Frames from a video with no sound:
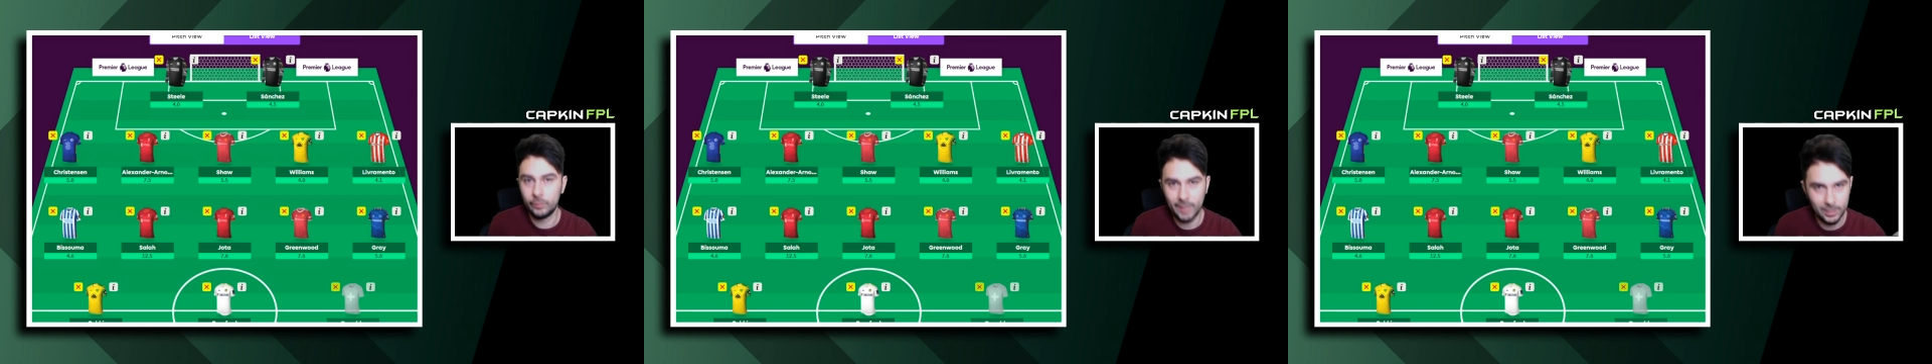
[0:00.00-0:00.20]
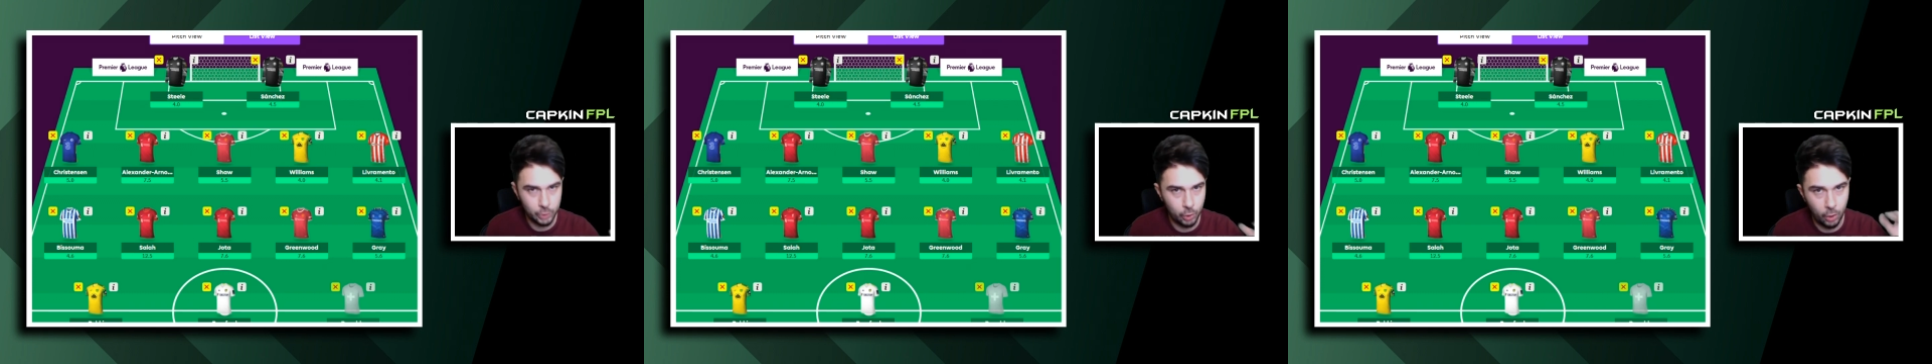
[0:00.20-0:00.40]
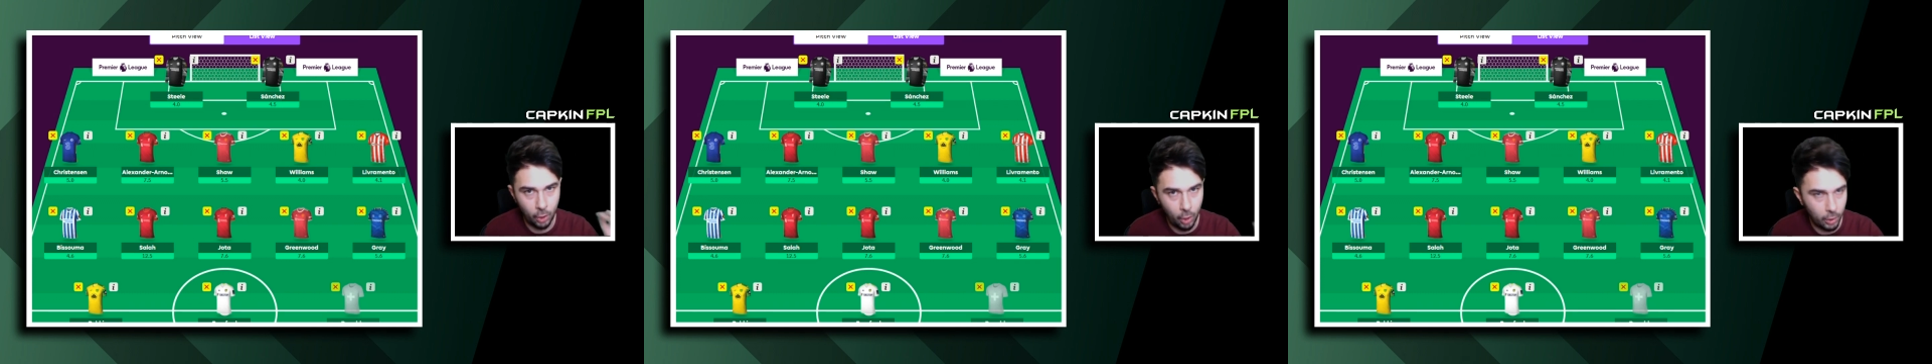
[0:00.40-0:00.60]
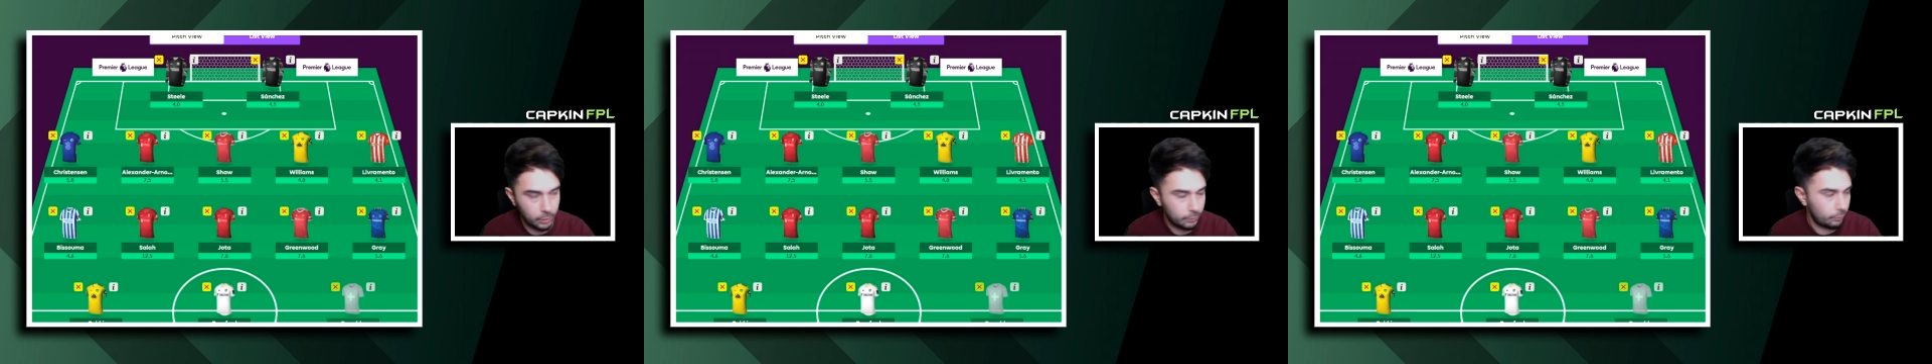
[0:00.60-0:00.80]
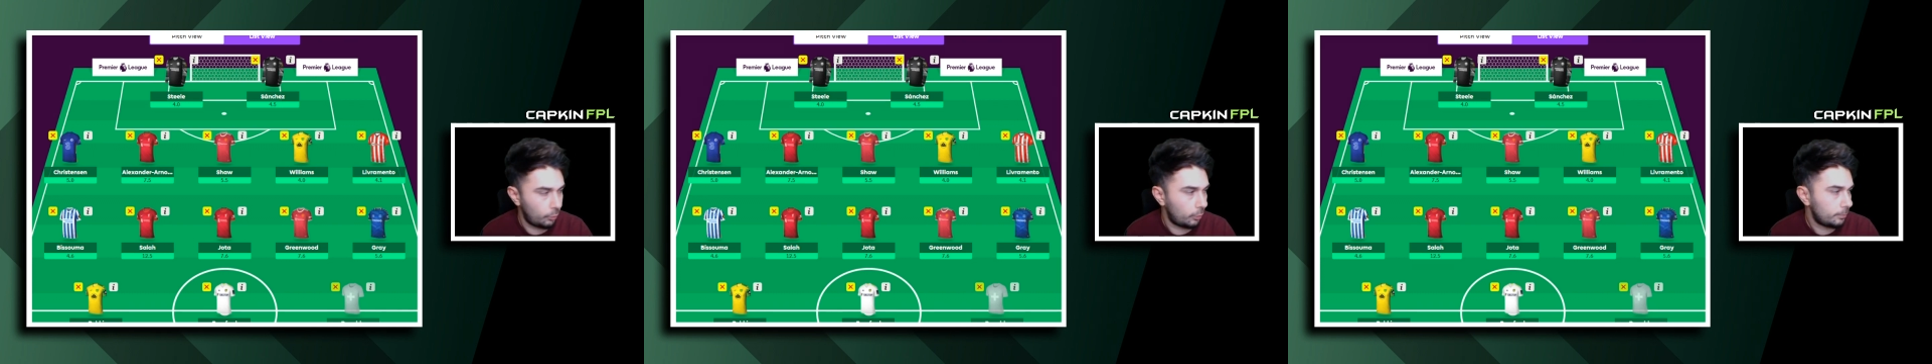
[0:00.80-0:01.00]
that's going to
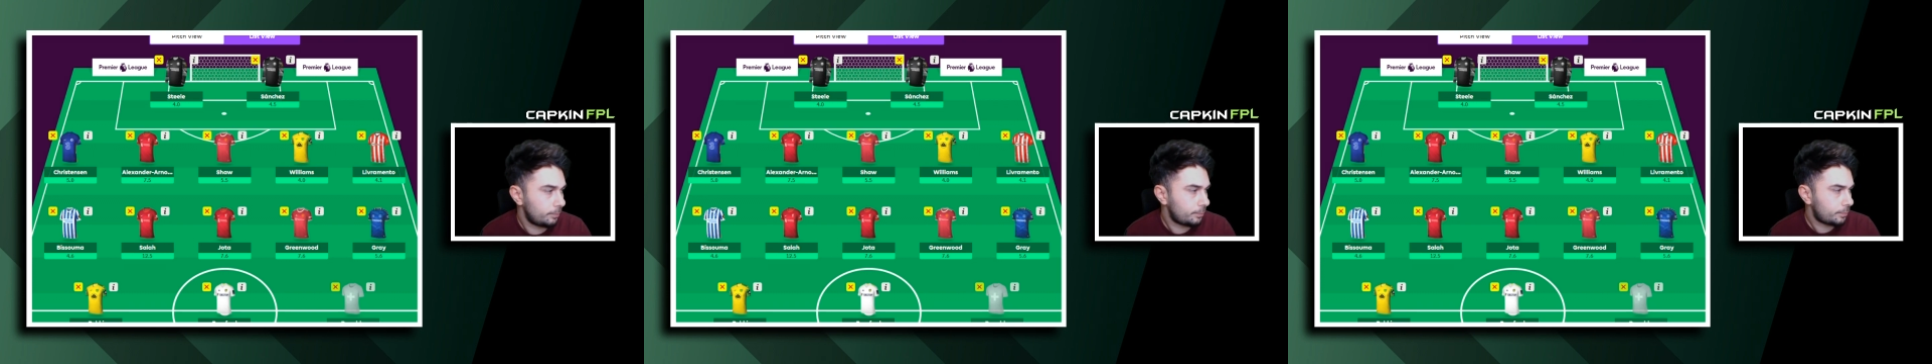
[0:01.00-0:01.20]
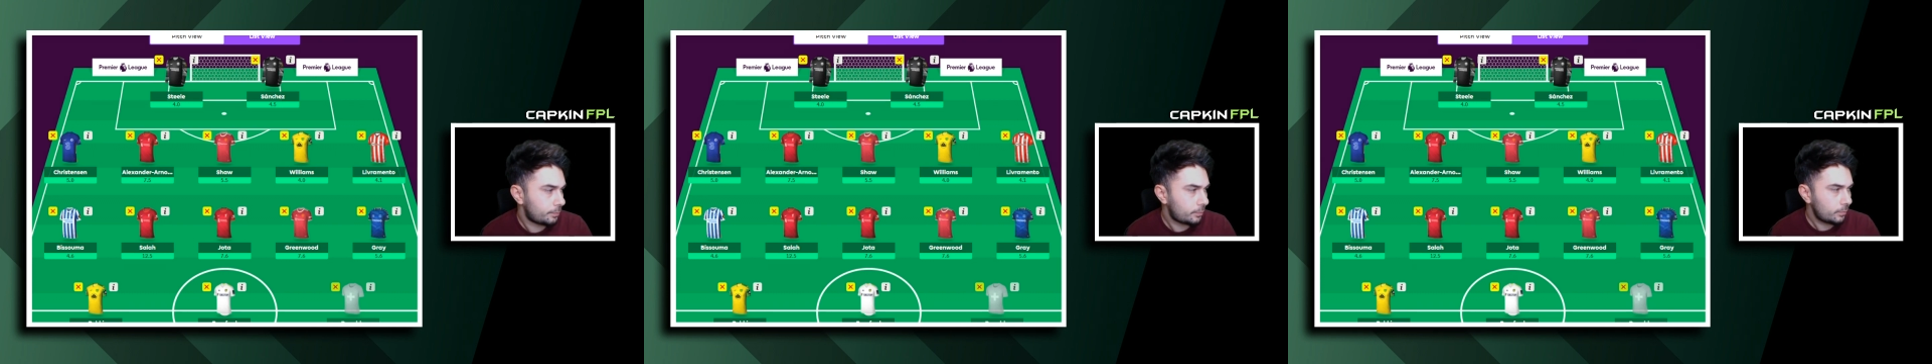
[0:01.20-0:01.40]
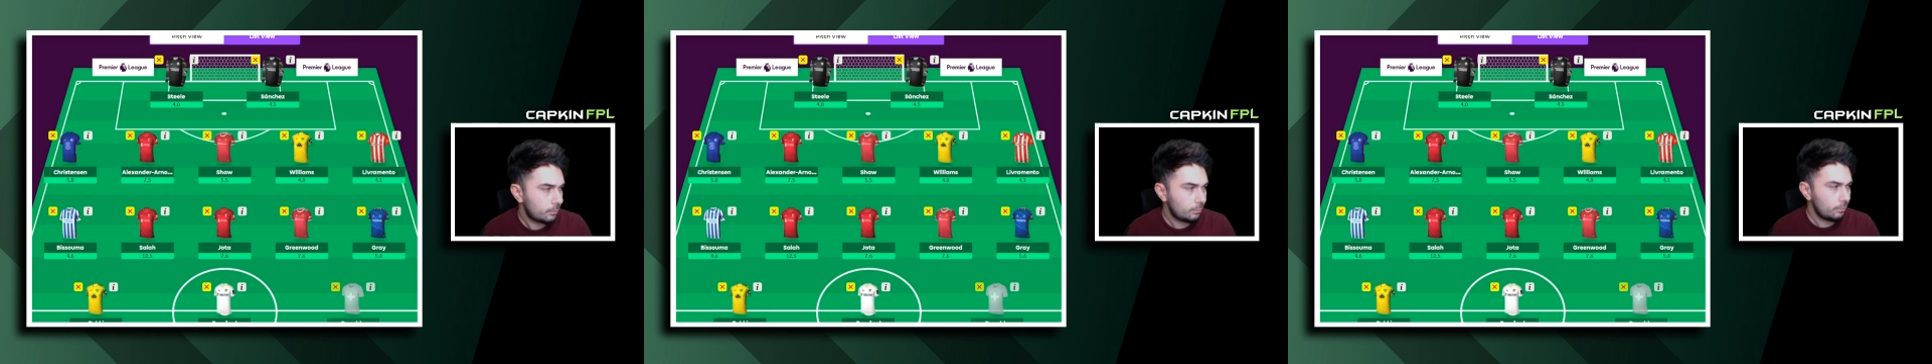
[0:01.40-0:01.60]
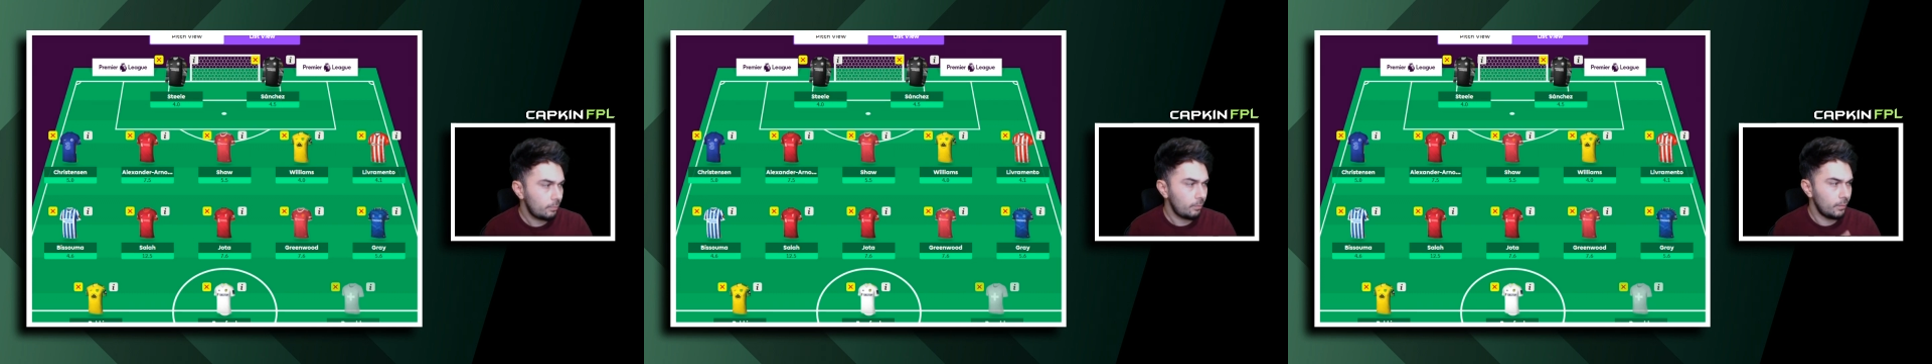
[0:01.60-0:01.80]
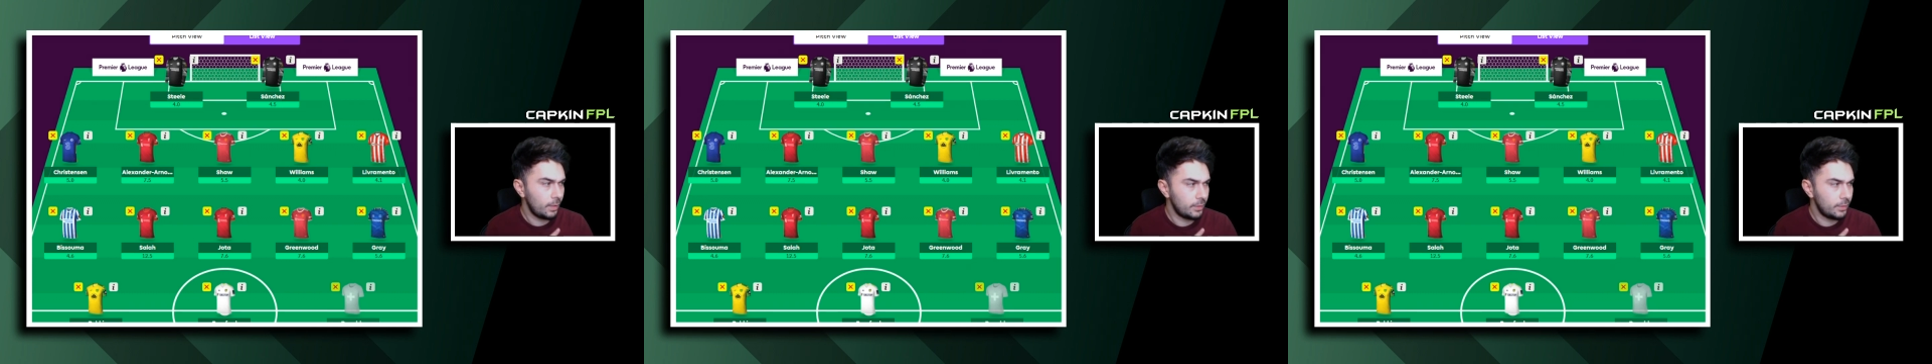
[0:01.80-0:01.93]
last for. And